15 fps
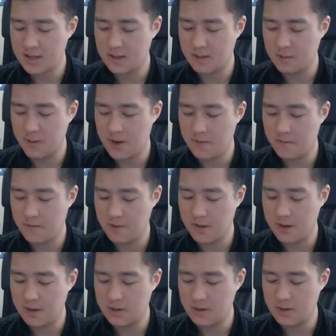I'll wait for
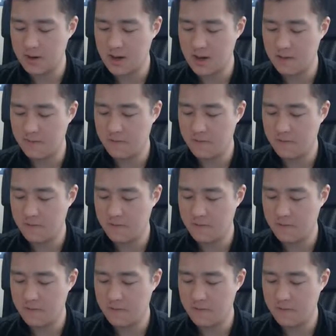it to kind of